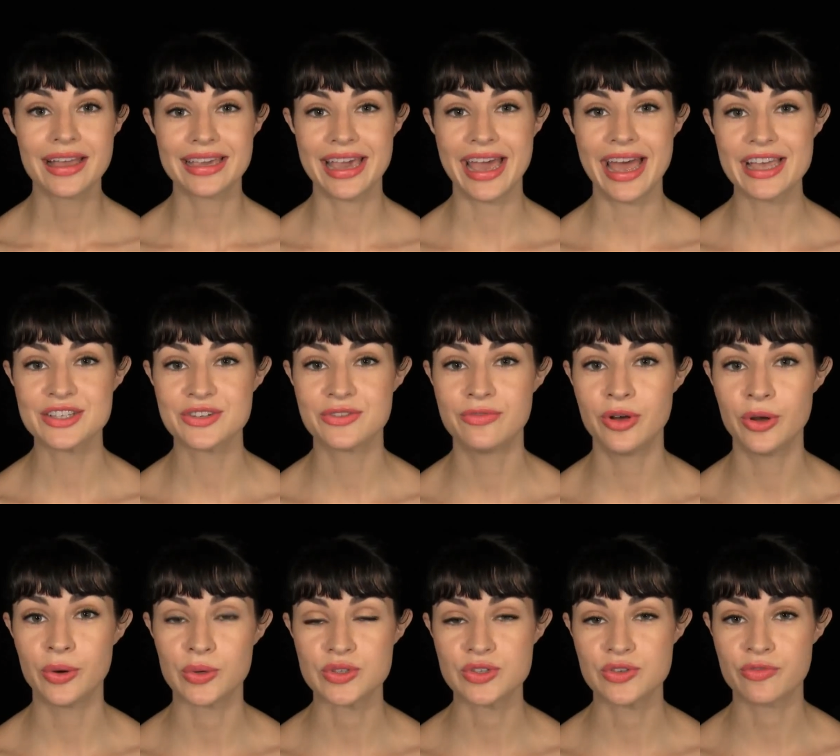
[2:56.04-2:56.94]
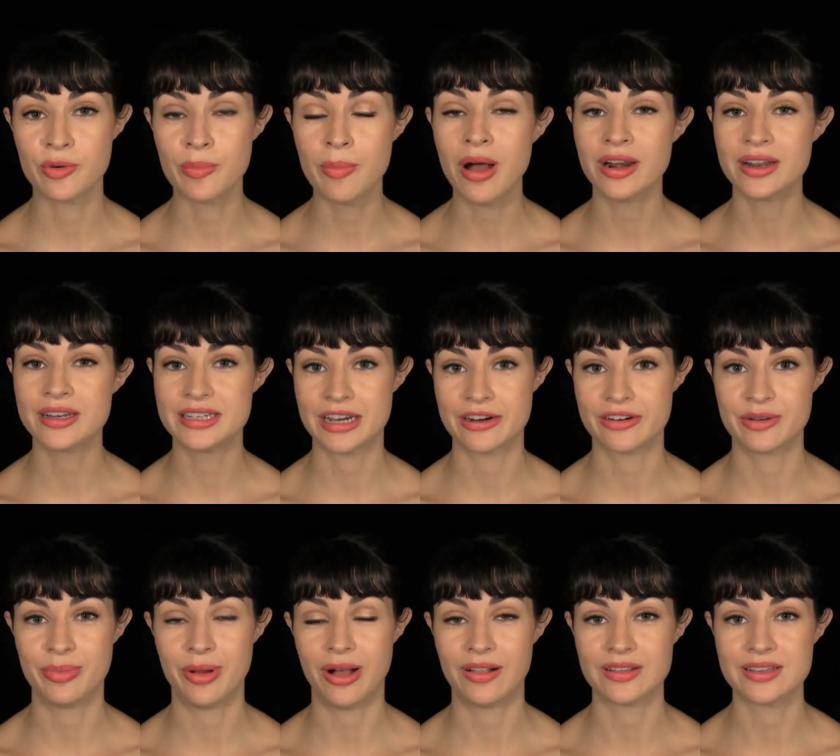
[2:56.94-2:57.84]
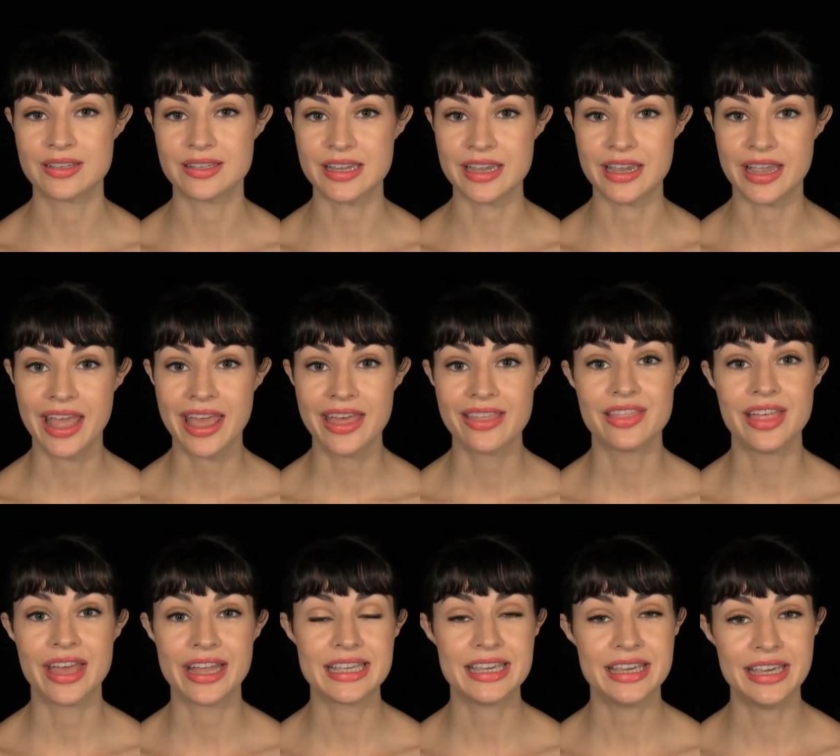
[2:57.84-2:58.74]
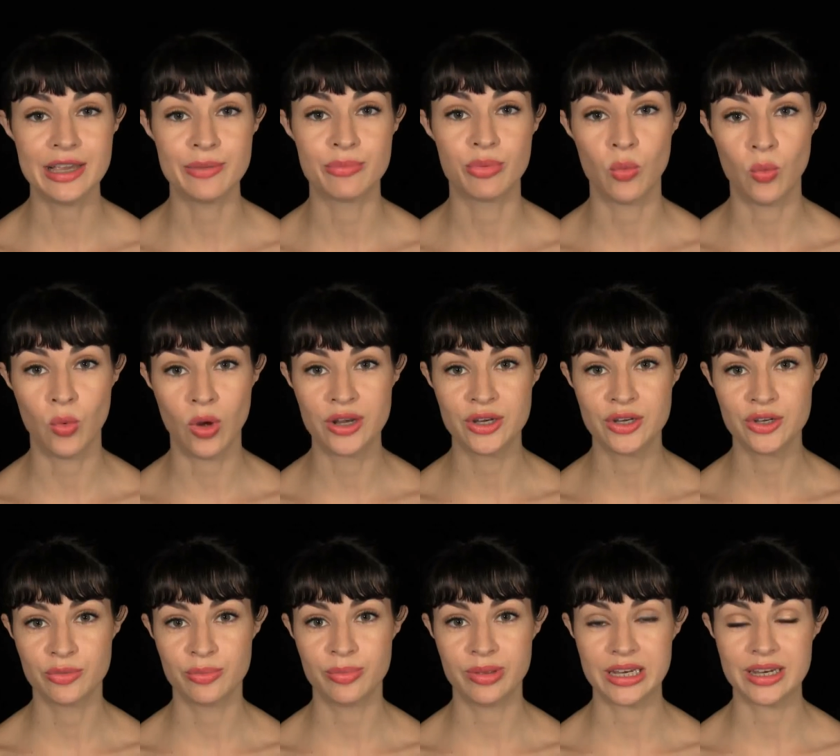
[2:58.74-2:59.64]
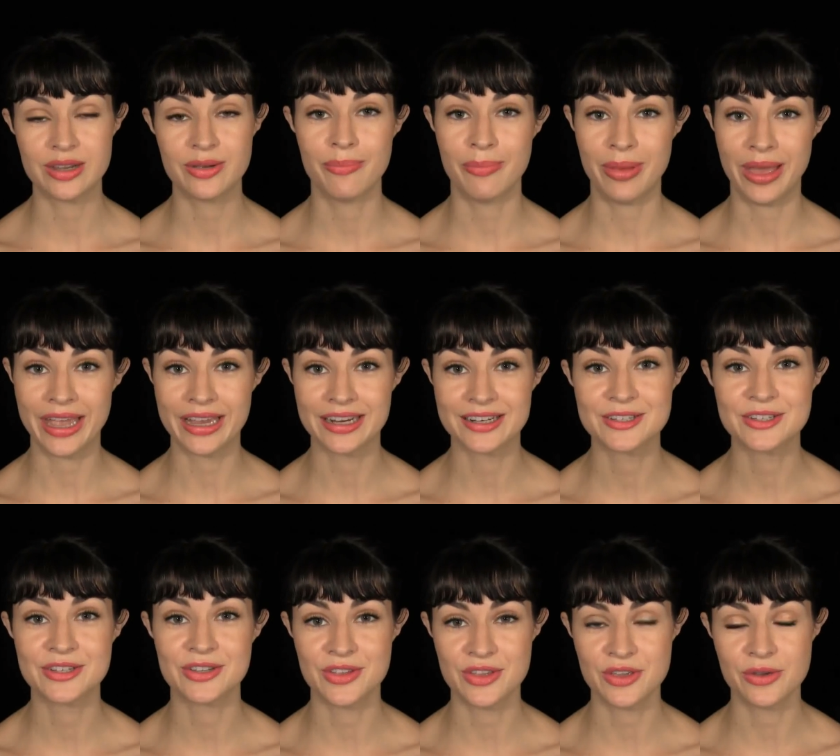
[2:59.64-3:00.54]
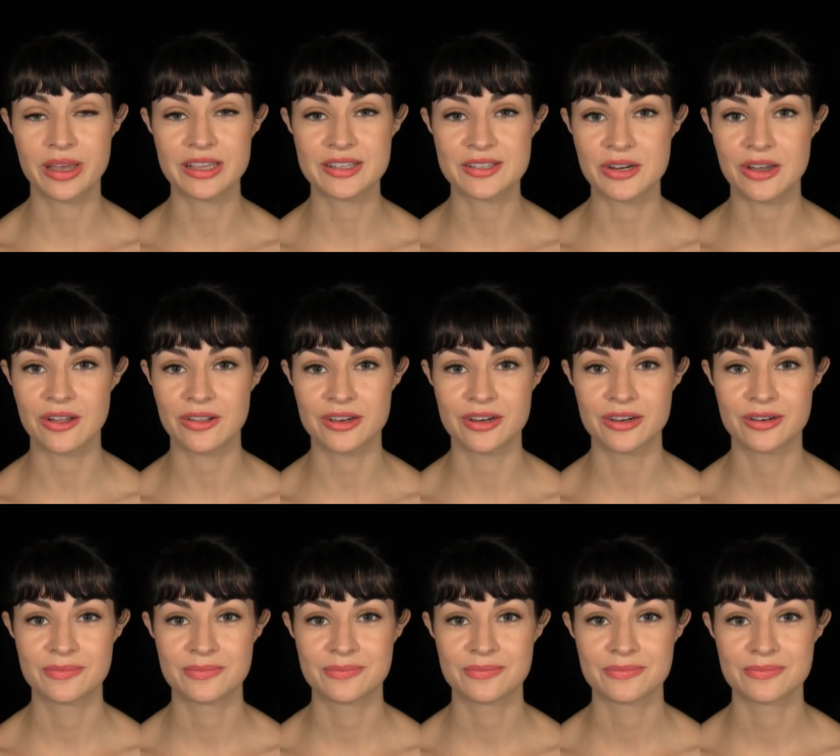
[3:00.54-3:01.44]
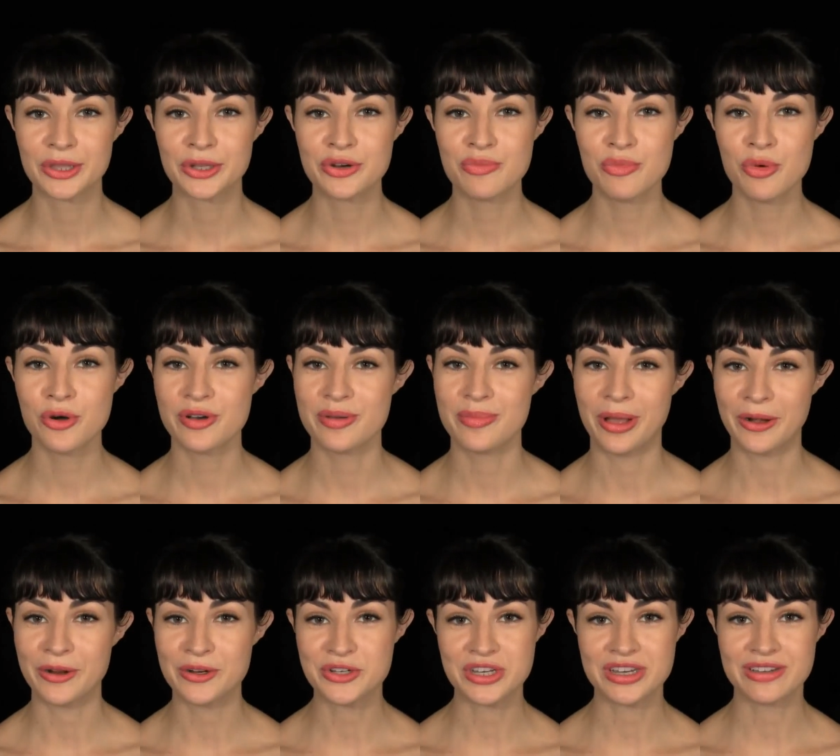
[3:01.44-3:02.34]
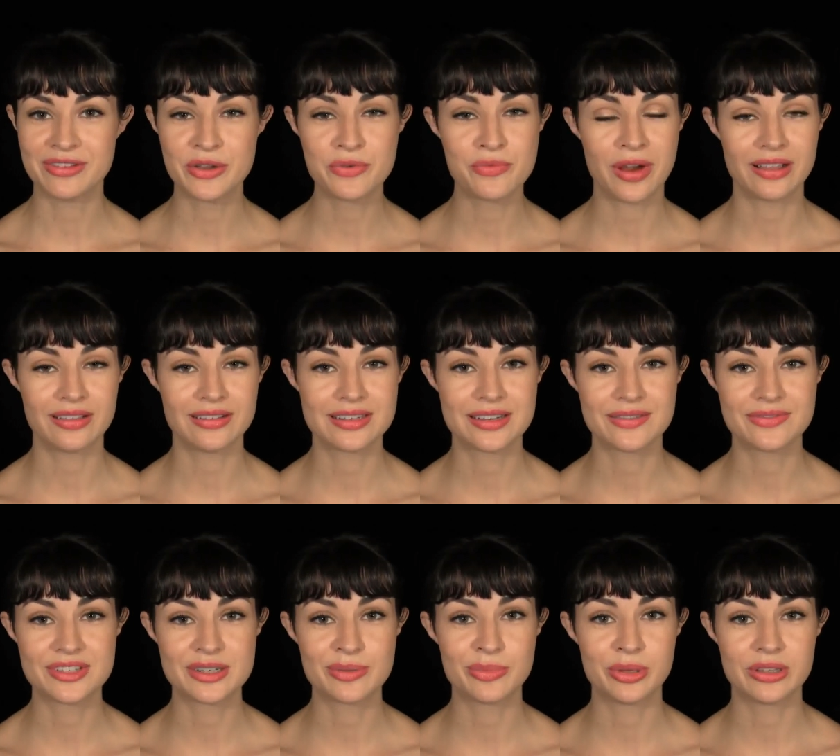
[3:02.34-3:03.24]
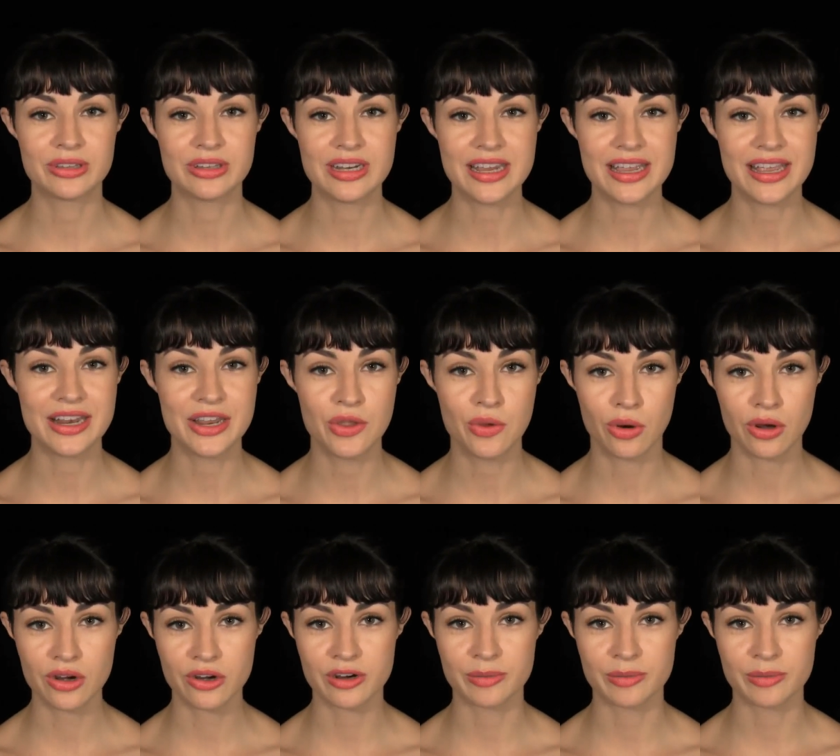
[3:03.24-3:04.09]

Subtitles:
cast votes for monetary policy that keep one Nubit pegged to the US dollar. Learn more about achieving relative stability in your